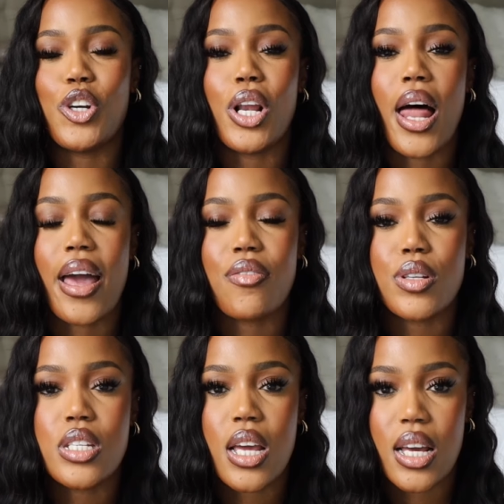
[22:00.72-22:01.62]
your life
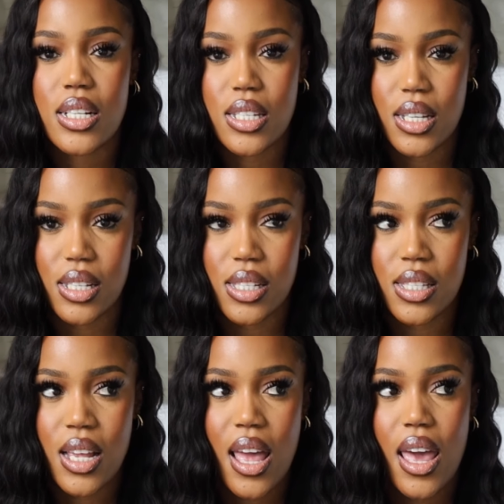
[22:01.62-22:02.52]
changes.
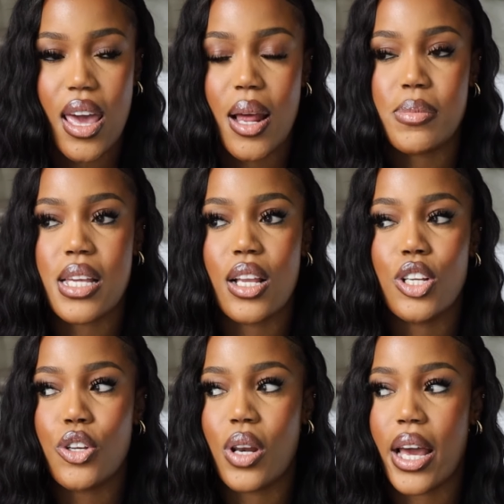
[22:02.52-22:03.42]
And I'm
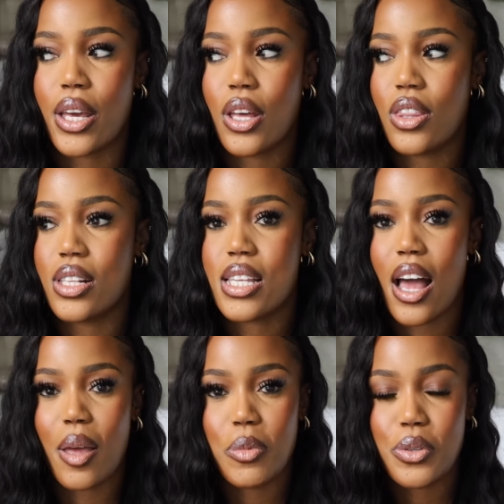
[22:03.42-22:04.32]
telling you, like, the
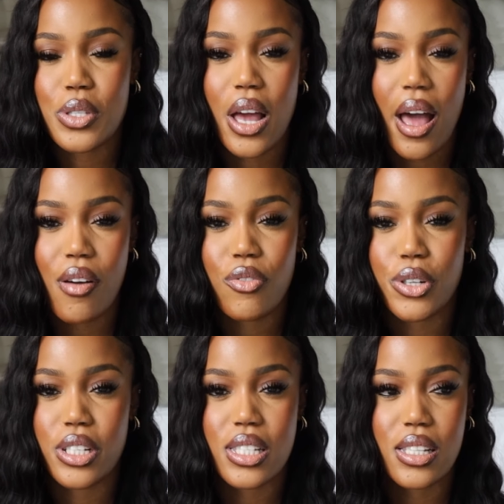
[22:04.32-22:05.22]
time you used to have for
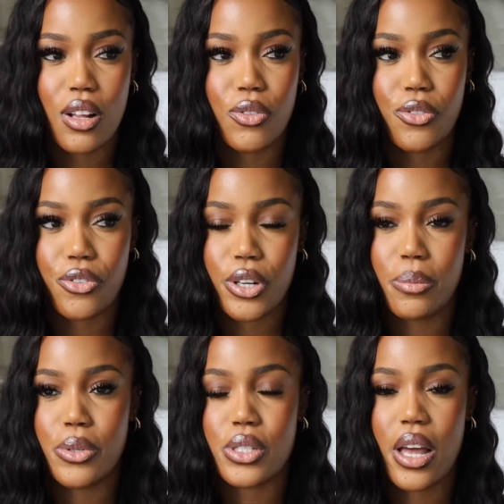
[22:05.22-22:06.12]
yourself, the
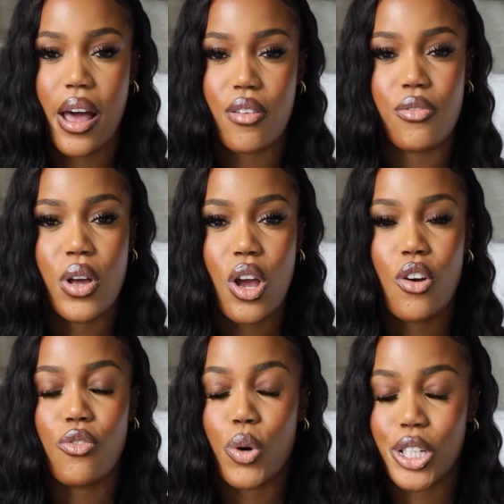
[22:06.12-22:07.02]
freedom you used to have
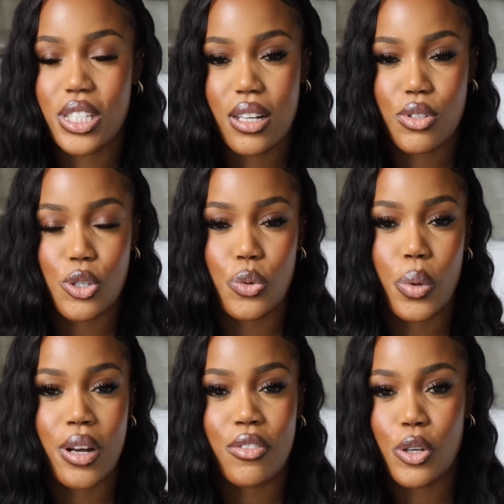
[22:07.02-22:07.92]
for yourself to do
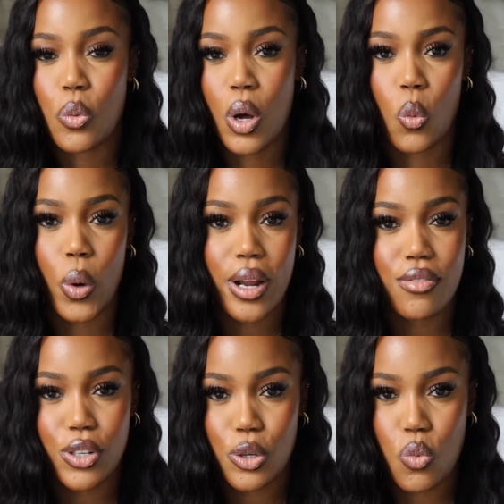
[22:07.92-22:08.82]
whatever you want,
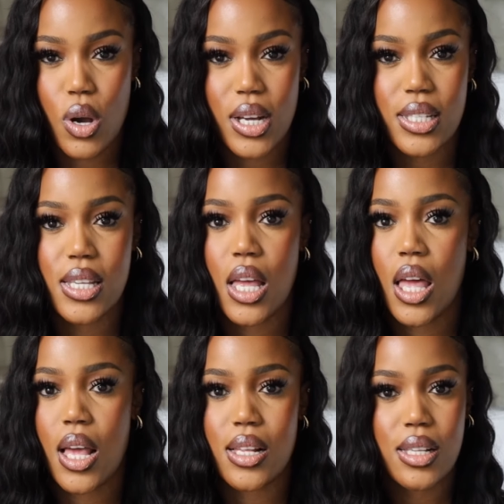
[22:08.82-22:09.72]
whenever you want,
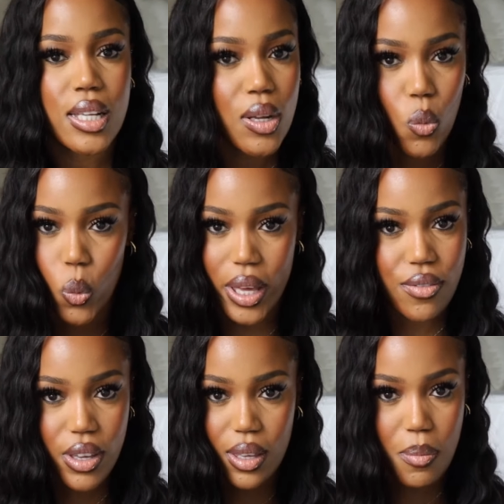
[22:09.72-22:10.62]

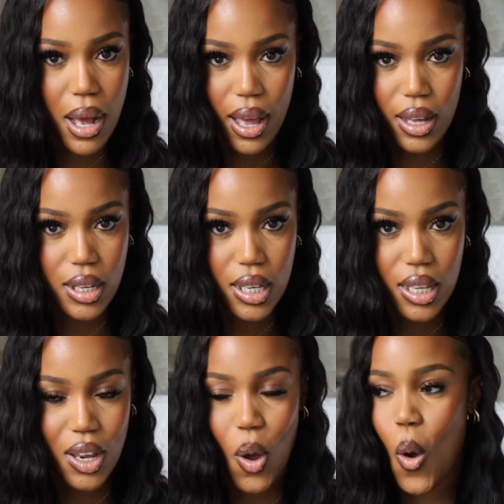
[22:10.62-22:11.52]
wave it goodbye, honey.
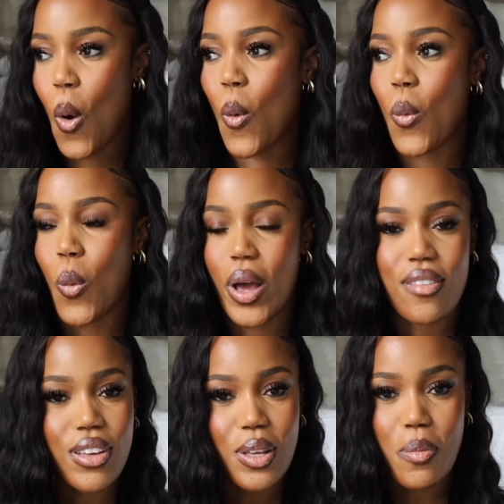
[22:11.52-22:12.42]

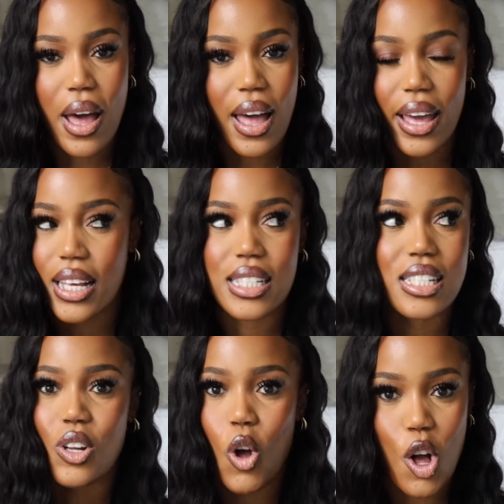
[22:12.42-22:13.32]
Wave it goodbye, because
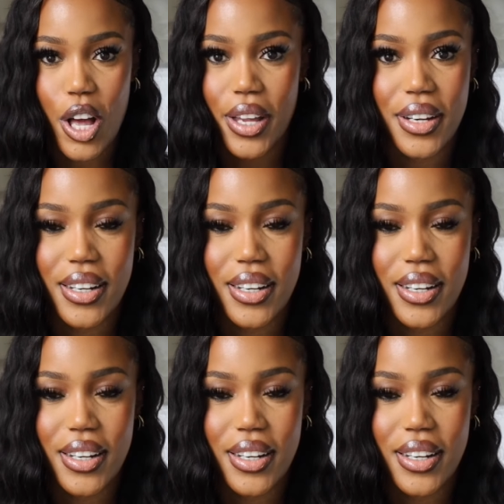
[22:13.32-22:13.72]
it's gone.